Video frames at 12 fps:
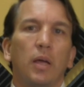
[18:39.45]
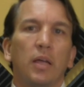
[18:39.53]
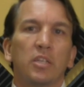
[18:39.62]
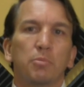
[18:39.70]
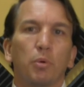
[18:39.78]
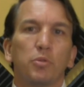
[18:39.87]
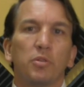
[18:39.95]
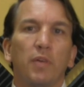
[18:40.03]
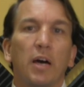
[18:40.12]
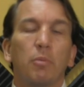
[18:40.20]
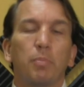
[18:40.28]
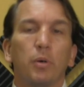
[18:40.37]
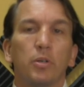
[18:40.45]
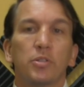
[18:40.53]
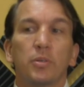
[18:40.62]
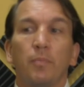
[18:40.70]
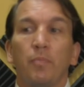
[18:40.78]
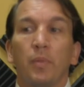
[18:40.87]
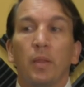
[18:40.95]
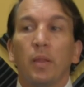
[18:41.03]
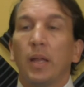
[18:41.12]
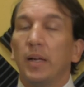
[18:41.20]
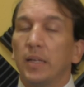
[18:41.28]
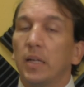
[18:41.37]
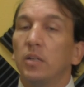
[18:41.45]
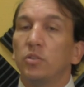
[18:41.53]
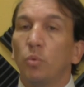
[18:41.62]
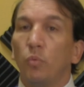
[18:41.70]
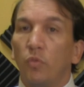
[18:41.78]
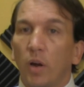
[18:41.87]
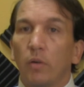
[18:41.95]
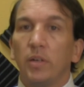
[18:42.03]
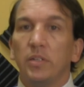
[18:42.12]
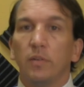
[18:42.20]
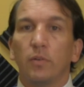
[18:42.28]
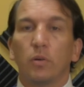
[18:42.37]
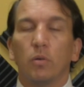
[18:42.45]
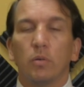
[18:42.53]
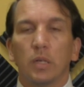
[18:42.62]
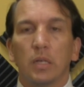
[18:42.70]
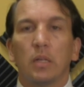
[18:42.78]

explosive outbursts. And again, it's very difficult.